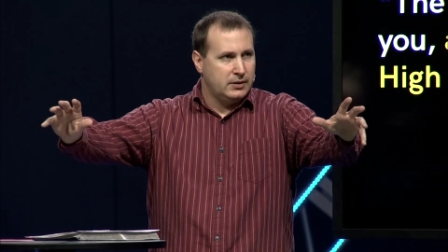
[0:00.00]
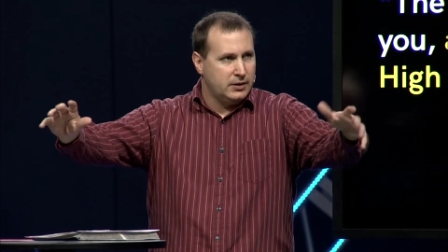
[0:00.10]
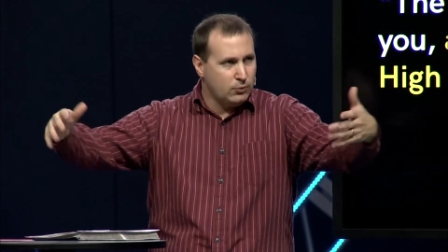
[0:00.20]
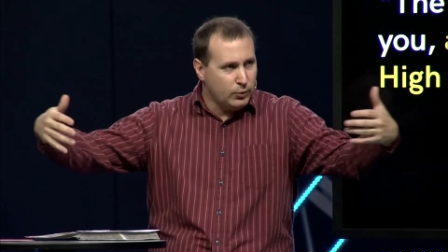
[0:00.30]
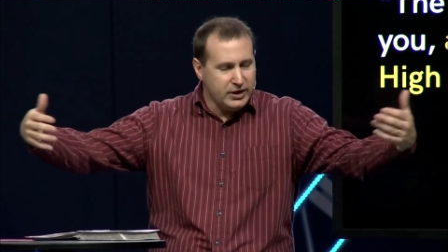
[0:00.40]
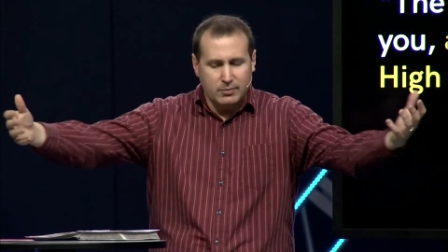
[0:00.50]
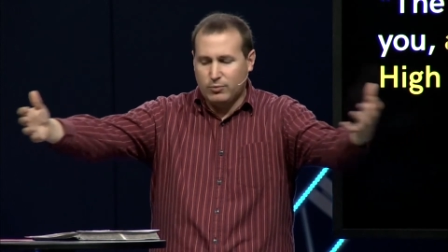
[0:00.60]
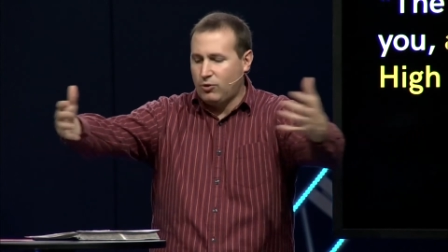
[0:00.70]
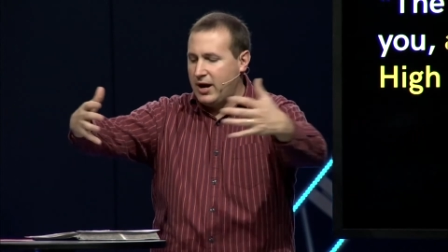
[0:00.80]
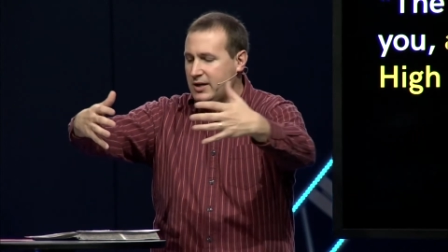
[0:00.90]
and we
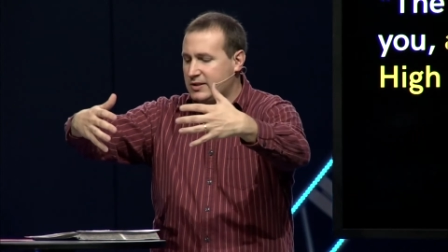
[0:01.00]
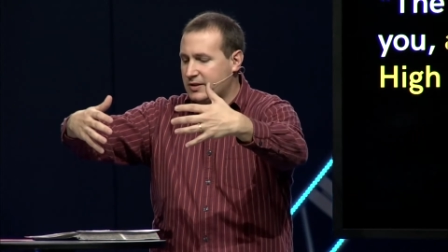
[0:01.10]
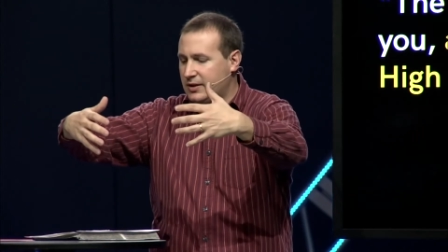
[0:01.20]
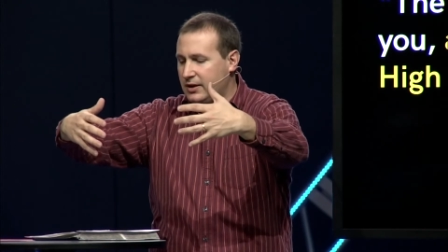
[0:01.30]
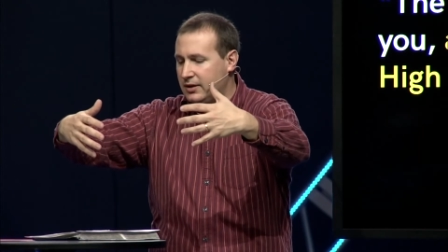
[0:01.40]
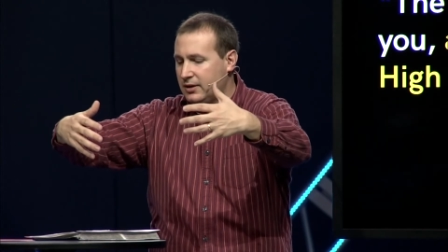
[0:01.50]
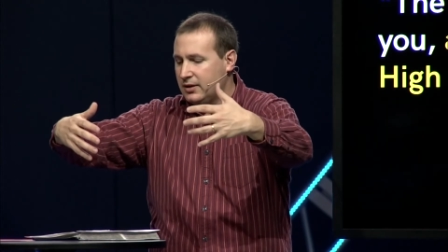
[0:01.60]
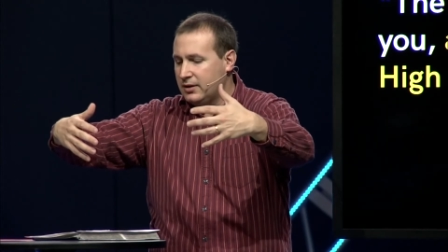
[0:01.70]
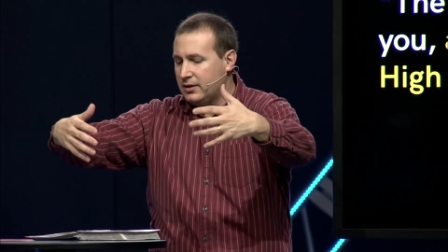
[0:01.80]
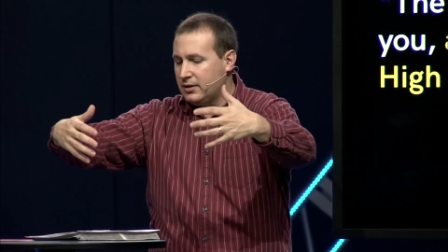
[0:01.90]
embrace the,
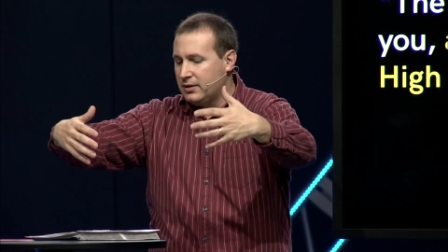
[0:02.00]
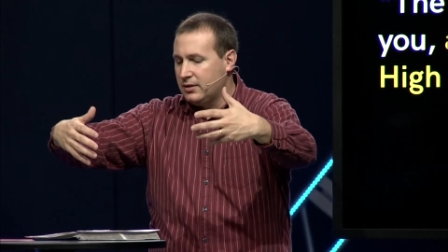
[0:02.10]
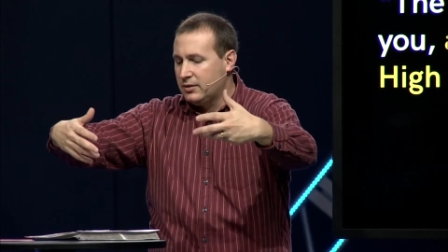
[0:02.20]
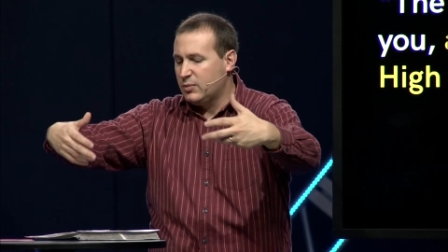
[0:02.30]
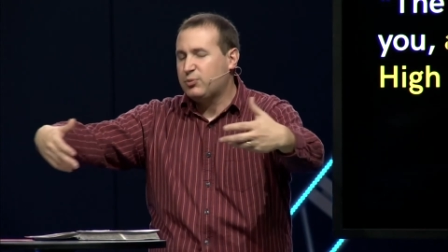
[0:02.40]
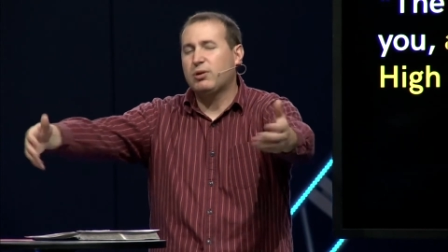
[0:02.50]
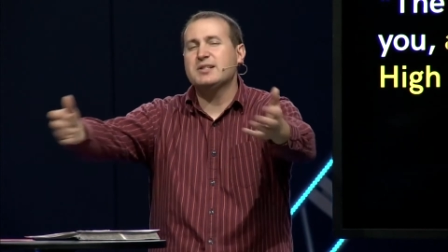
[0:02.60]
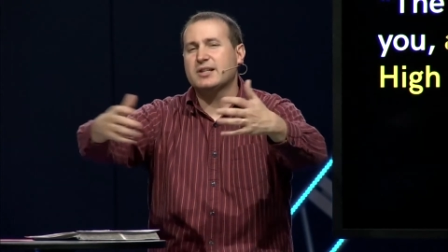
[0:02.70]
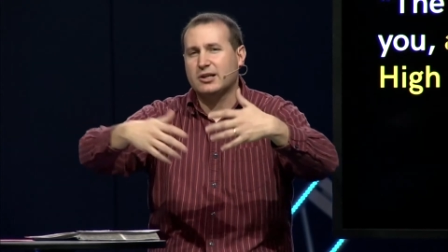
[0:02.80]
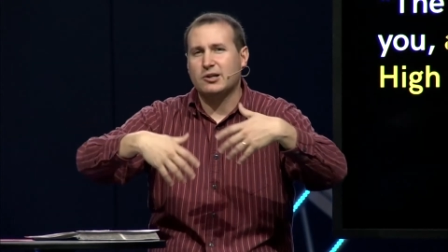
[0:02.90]
the
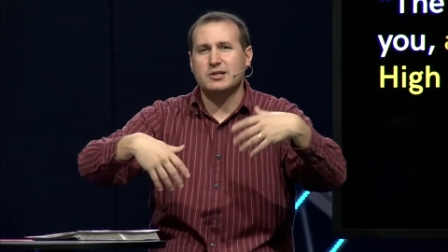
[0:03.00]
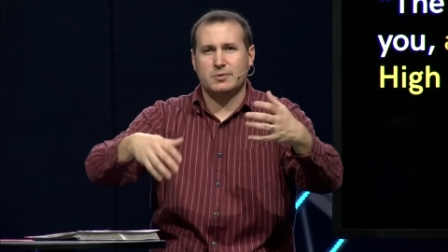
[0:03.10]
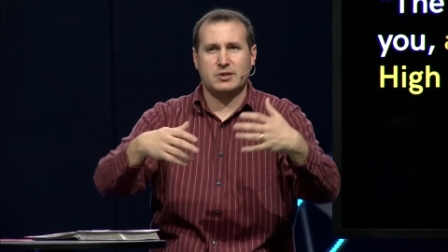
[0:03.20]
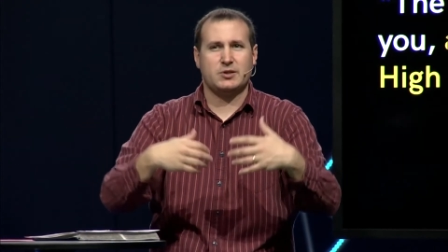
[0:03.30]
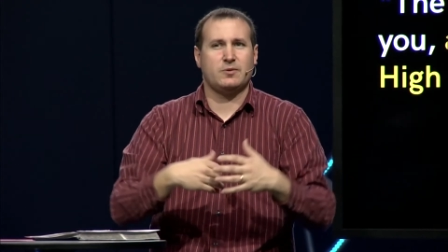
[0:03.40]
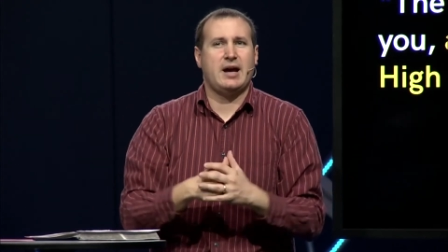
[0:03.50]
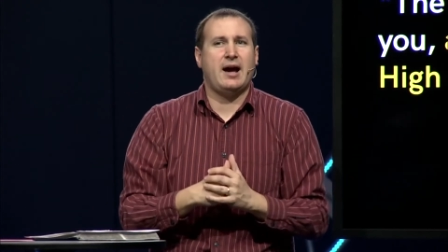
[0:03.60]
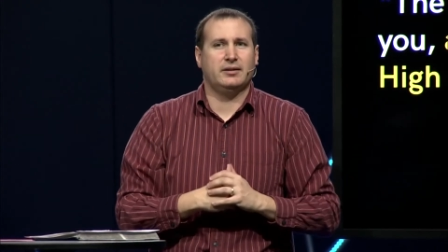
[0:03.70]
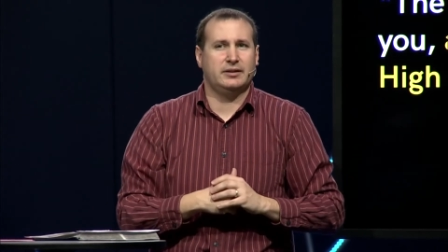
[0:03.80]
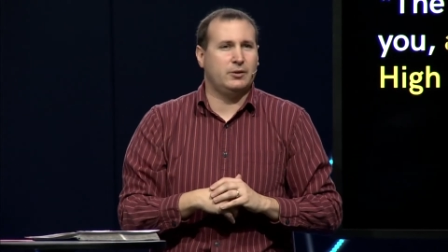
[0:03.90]
present Christmas
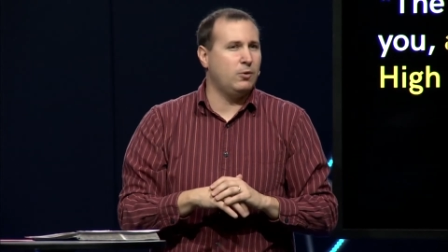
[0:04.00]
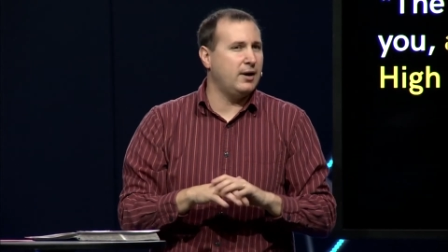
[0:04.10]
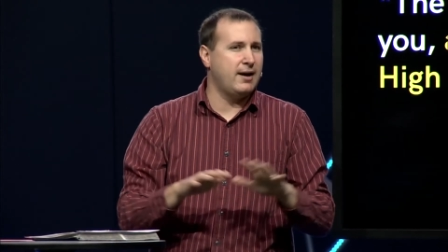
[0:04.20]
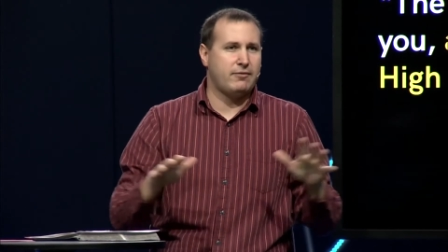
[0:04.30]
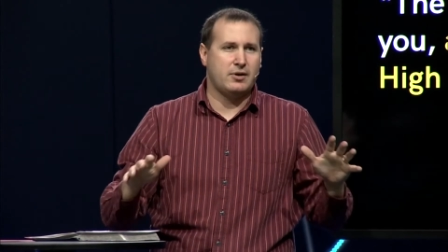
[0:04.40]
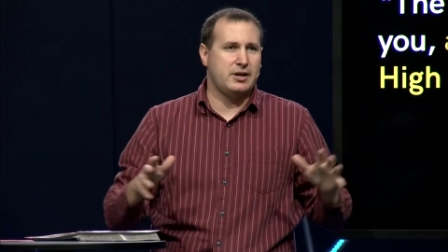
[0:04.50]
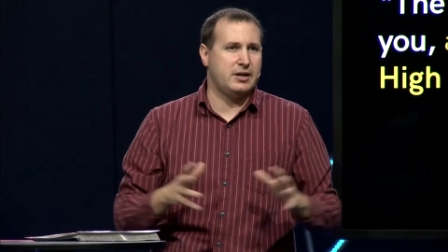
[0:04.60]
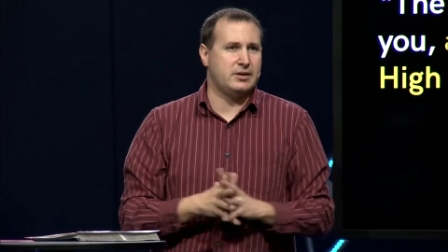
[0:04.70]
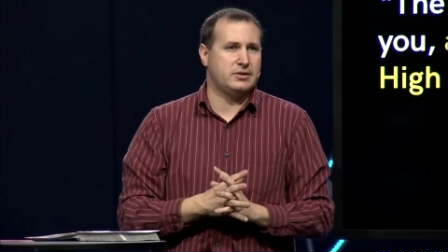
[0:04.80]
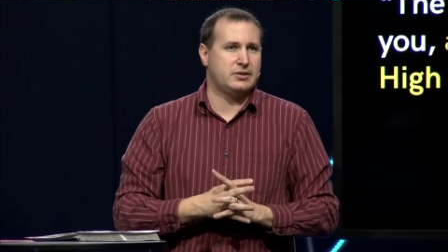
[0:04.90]
reality, whatever it
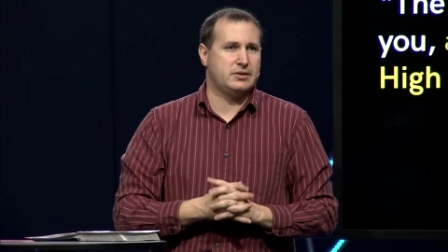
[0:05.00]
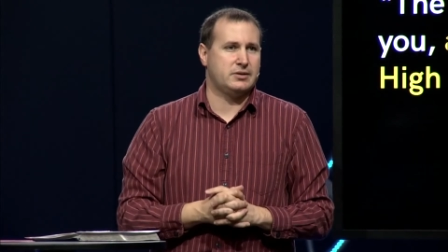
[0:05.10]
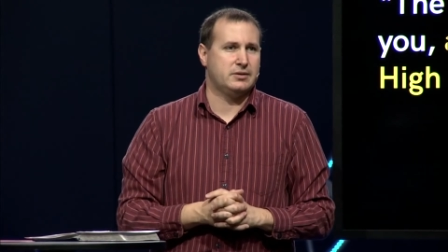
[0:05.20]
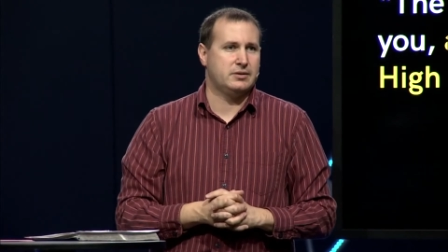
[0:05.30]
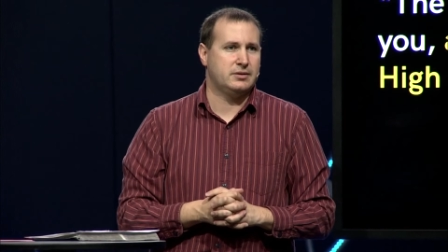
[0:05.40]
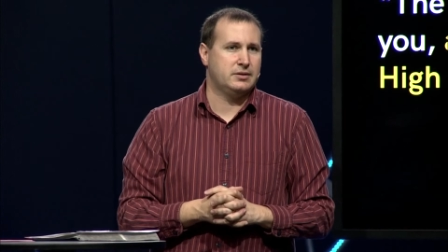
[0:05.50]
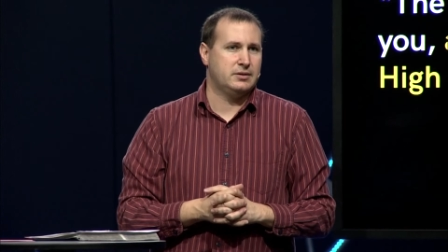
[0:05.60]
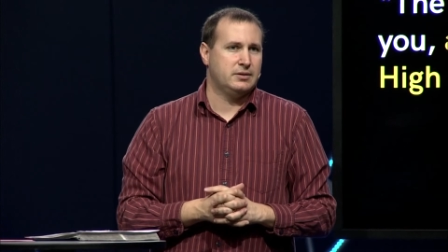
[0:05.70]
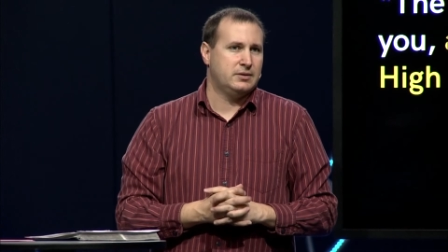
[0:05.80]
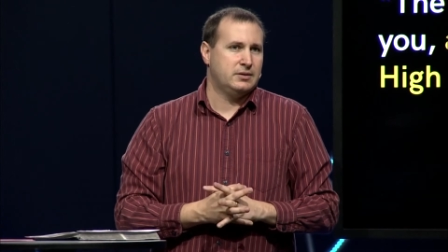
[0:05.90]
is?
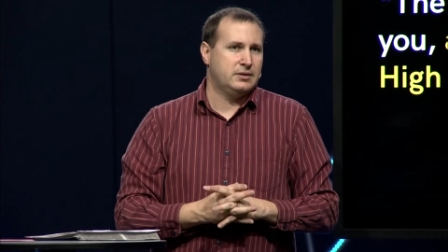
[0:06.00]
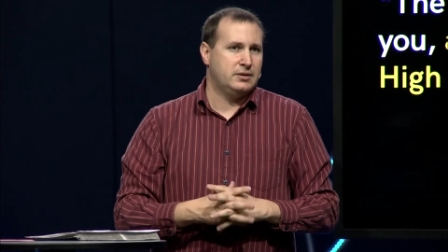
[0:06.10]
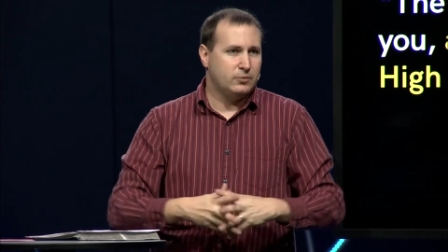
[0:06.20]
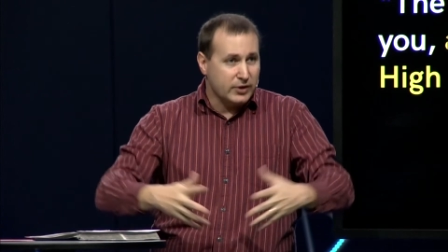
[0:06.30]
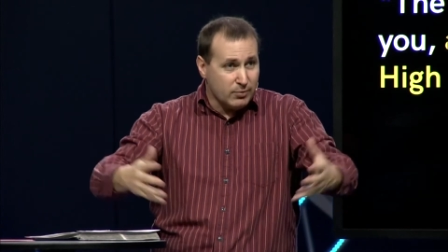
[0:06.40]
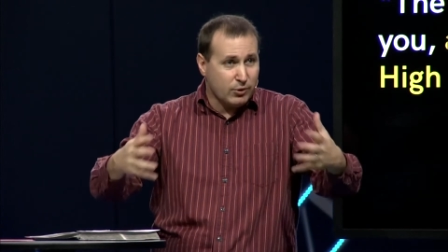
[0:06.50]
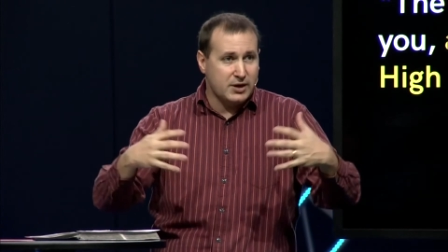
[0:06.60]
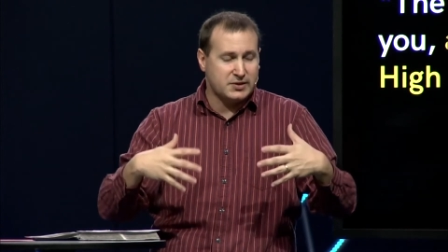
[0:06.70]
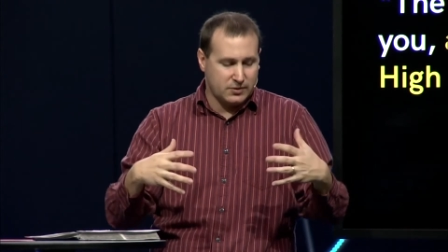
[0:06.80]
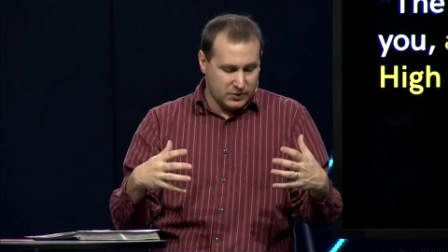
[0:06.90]
And we
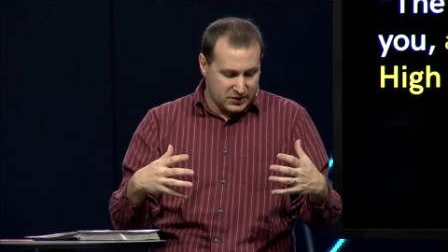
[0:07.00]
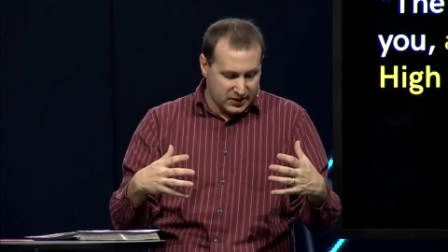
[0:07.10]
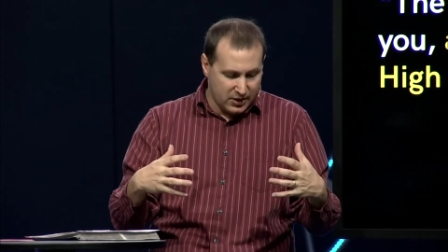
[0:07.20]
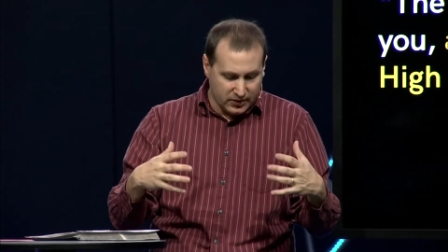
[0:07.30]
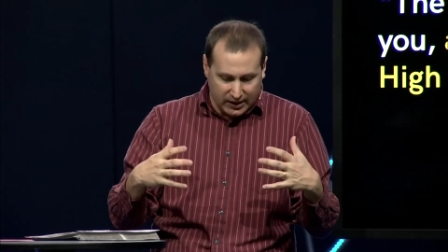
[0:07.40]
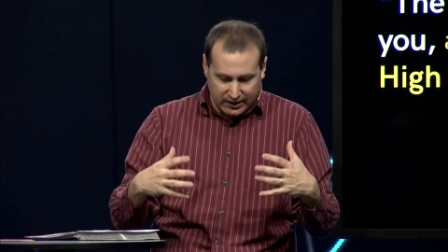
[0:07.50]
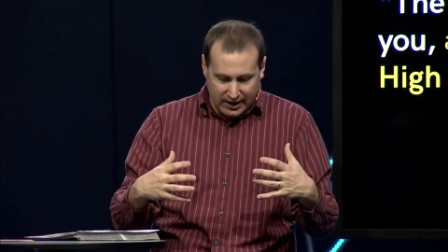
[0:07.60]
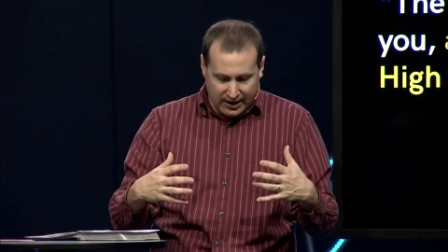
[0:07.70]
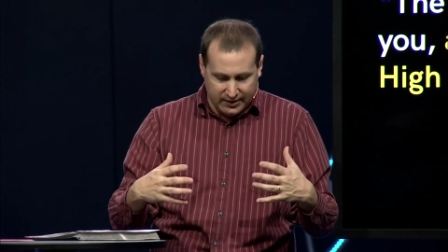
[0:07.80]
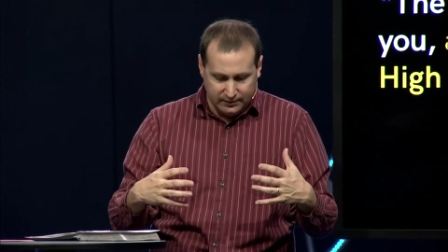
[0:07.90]
embrace it and we say, okay,
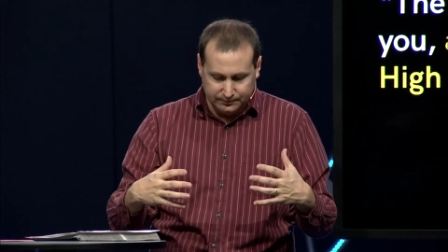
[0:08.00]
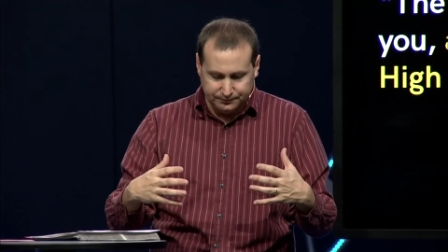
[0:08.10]
God,